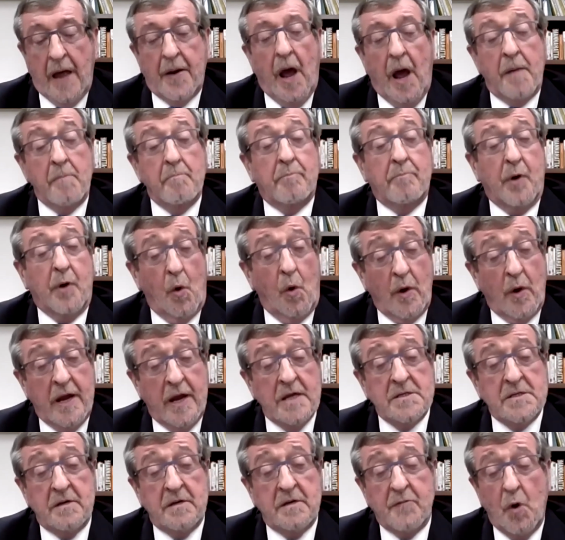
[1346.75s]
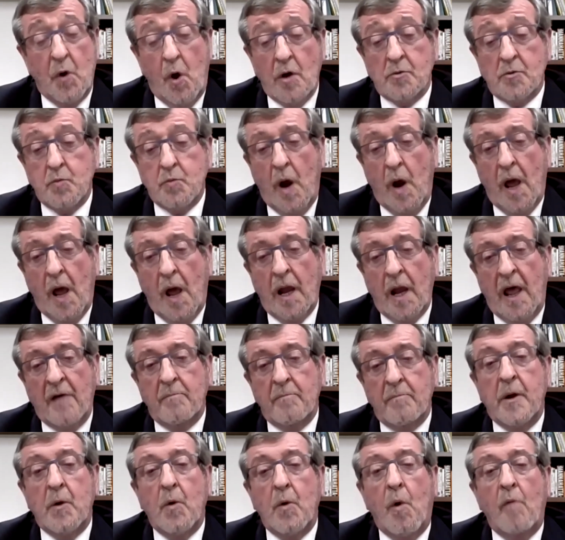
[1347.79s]
Employees of Northwell have
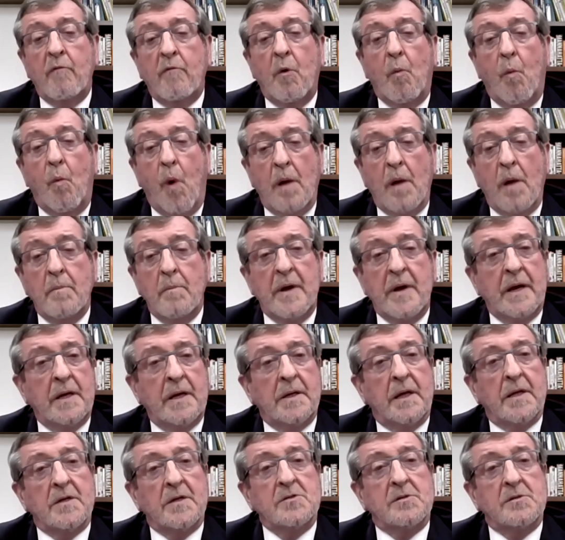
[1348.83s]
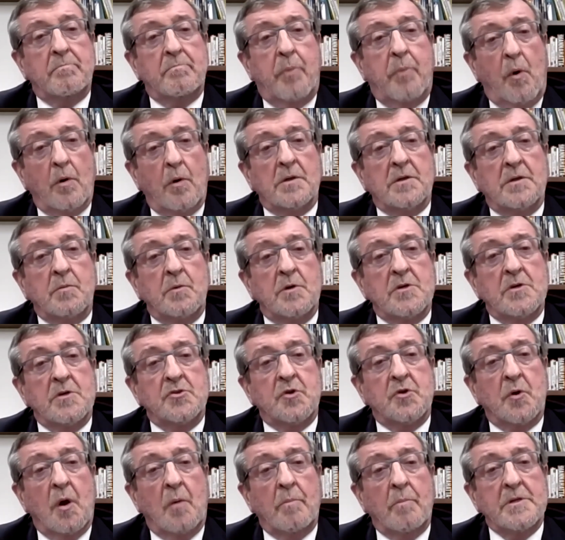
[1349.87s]
been overwhelming in their support that we
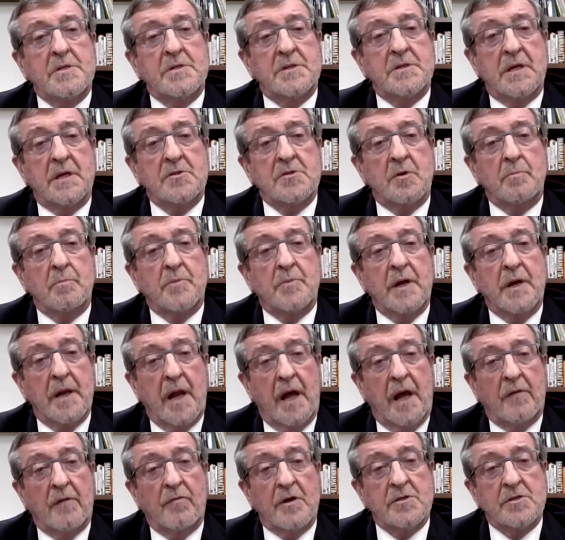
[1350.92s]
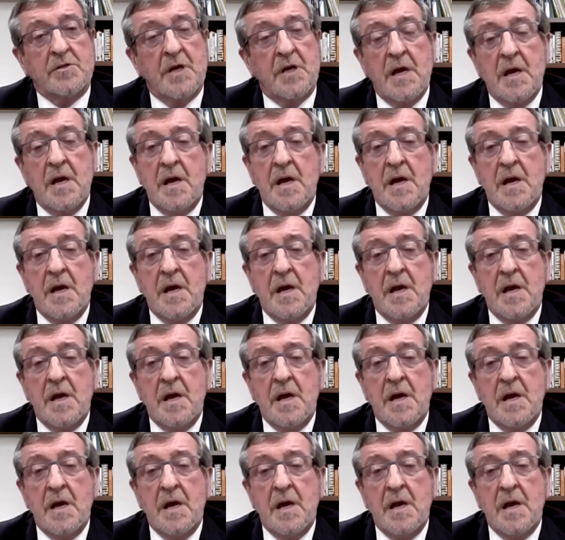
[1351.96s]
stood up and said something like this.